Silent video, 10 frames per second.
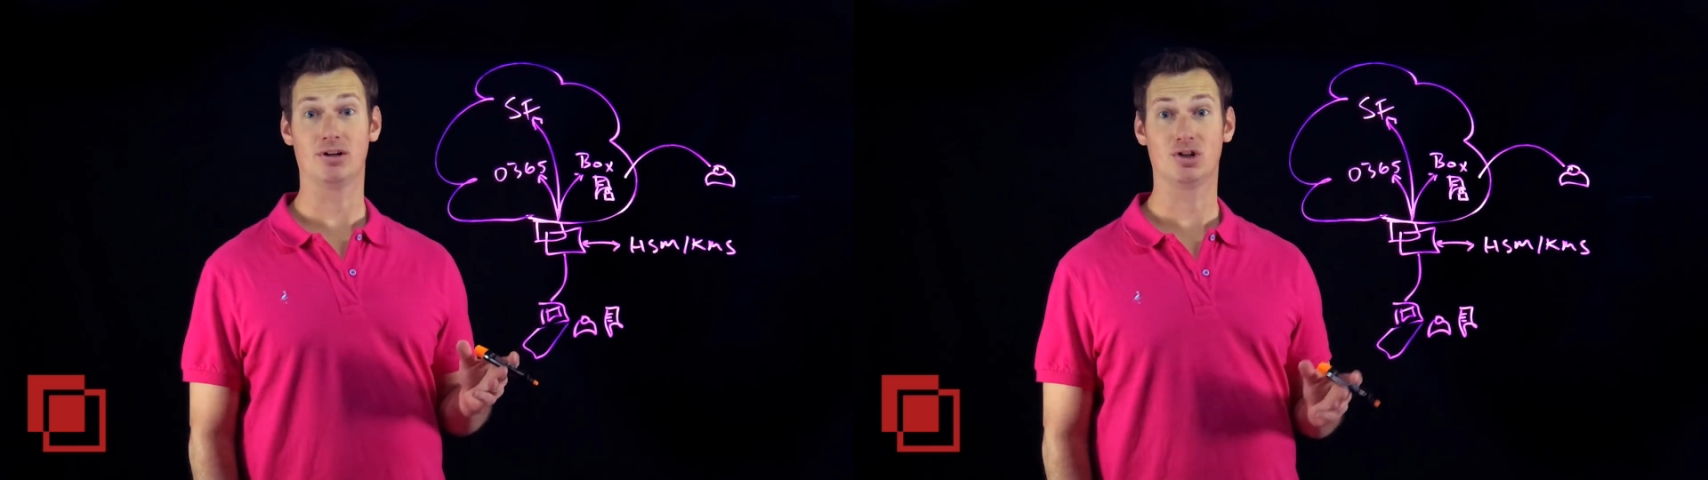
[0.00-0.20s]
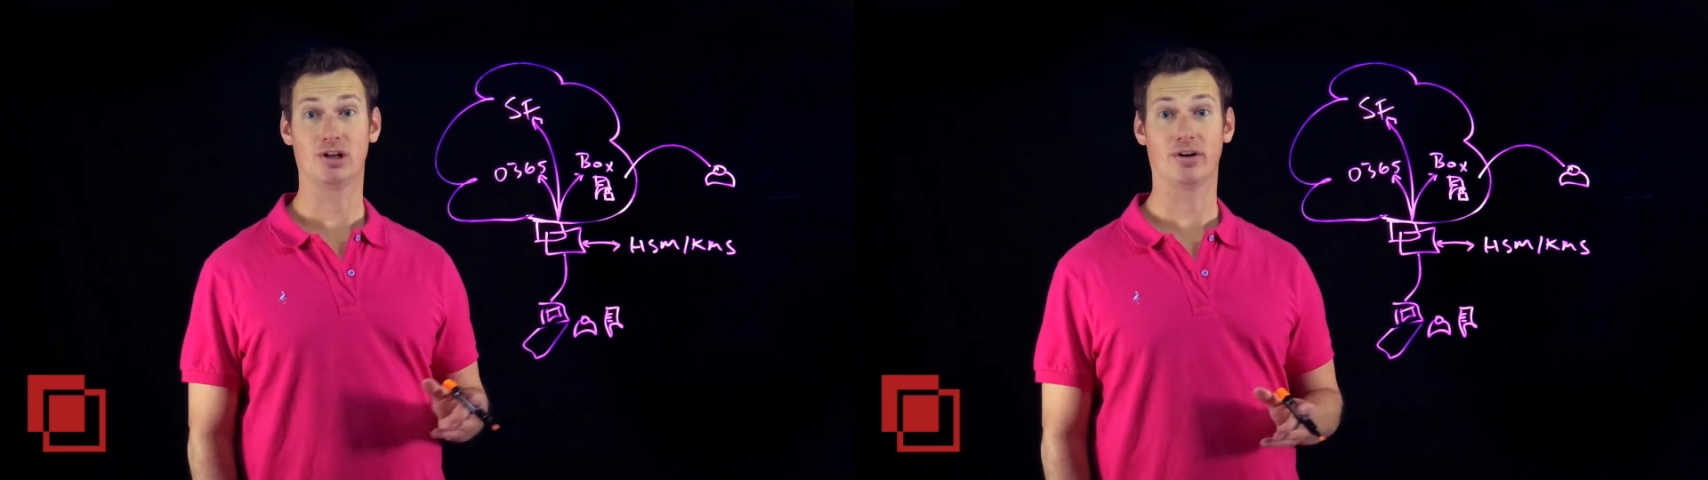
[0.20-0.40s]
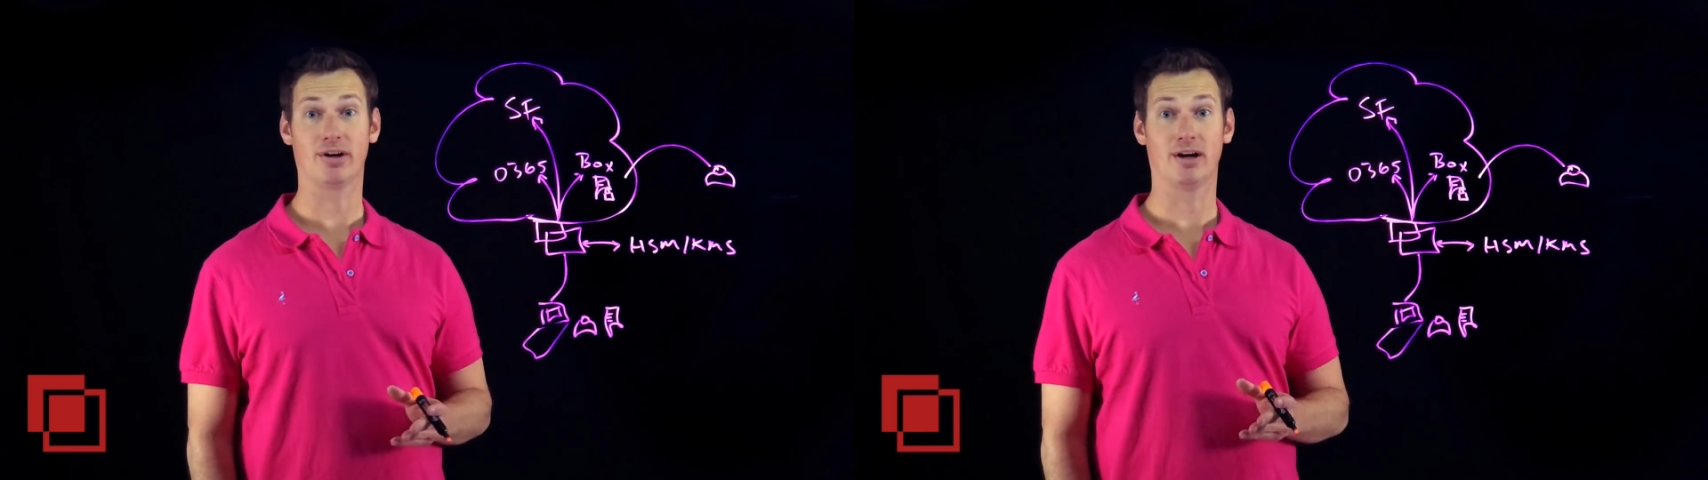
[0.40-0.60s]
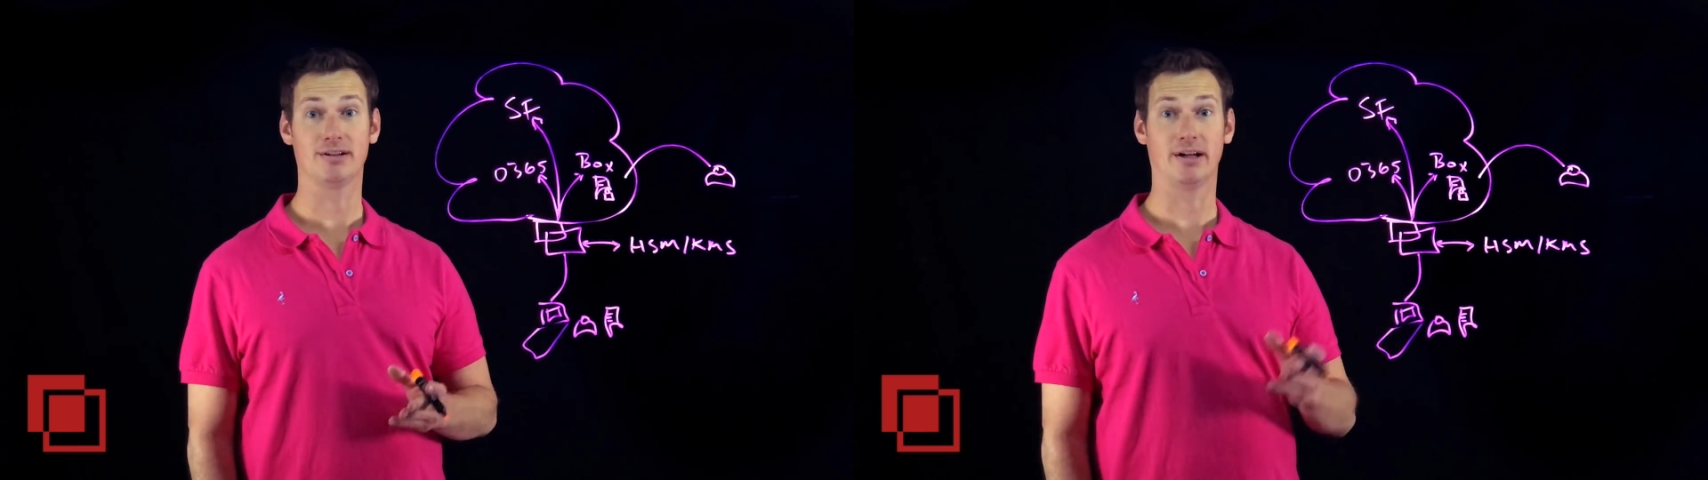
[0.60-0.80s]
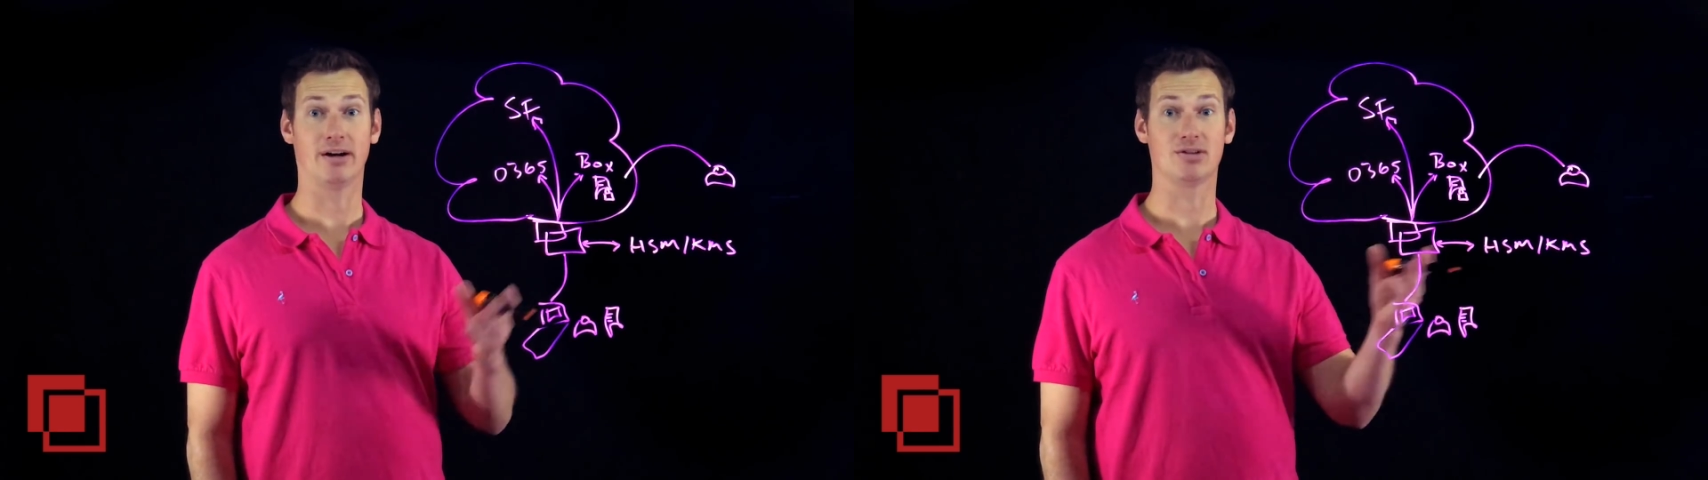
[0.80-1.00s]
share the
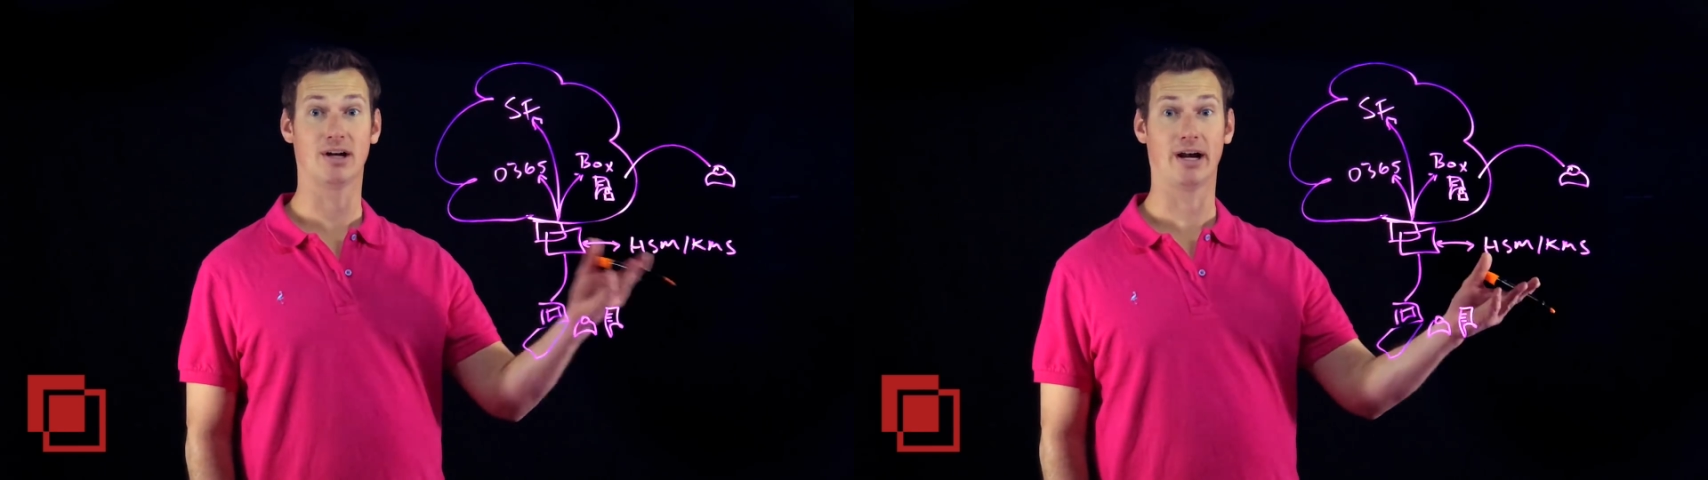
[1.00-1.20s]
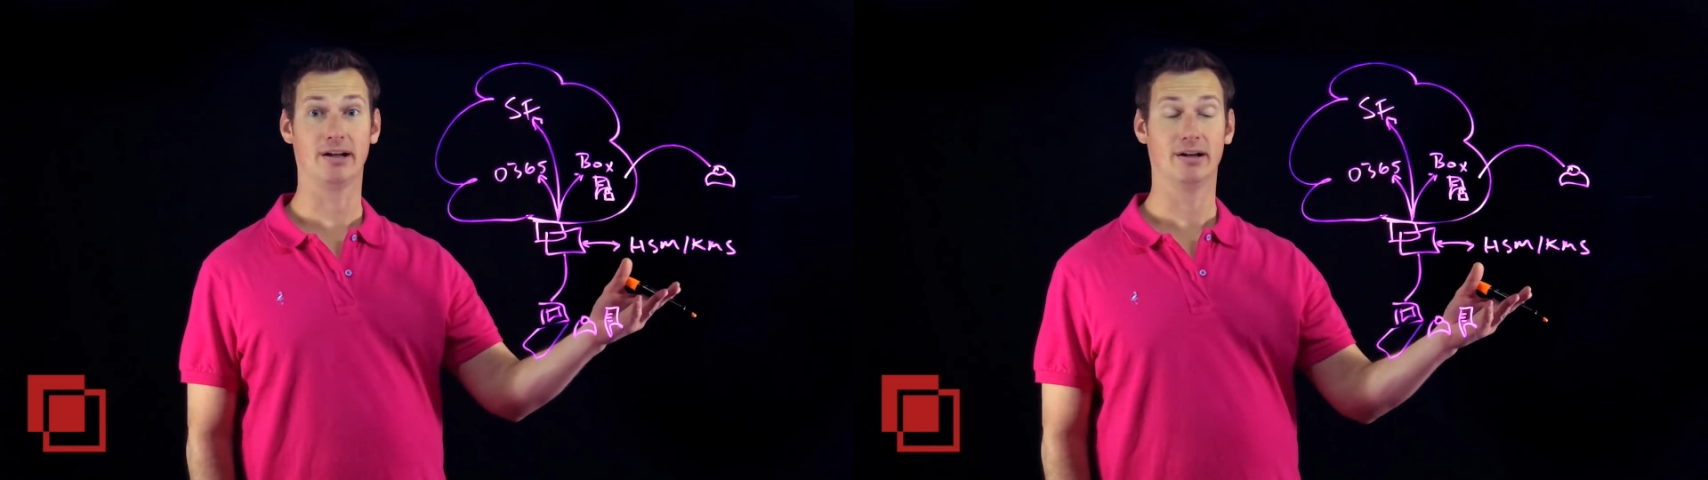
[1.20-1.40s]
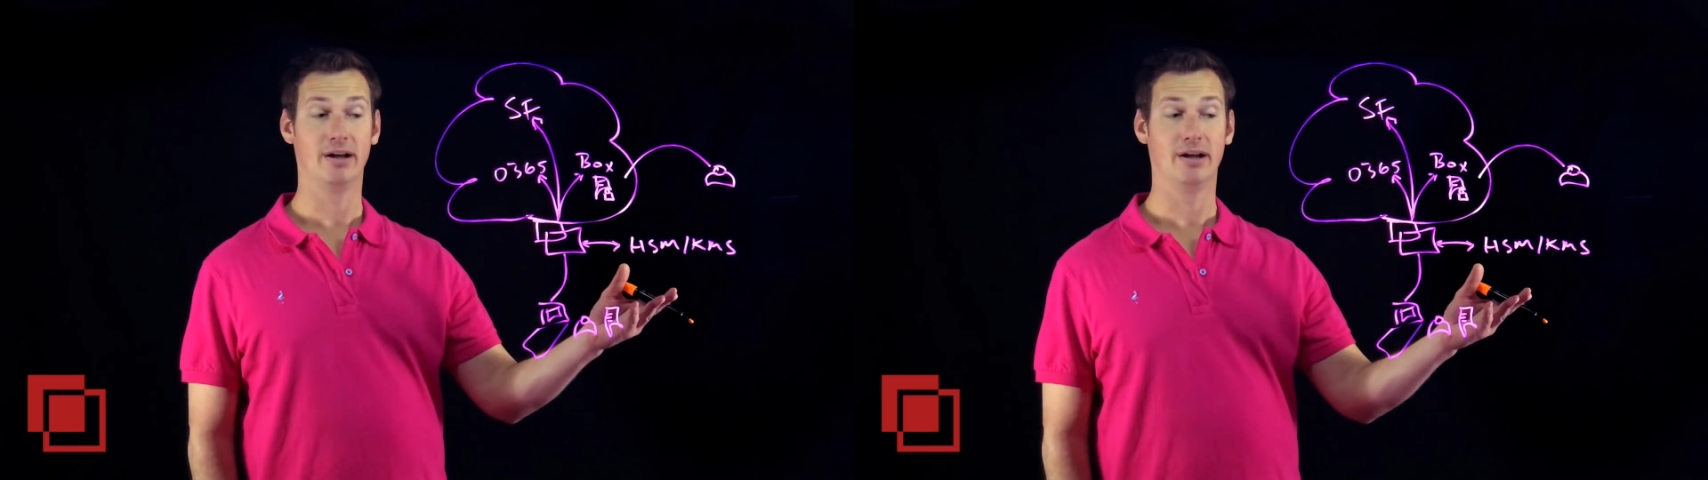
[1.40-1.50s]
content outside.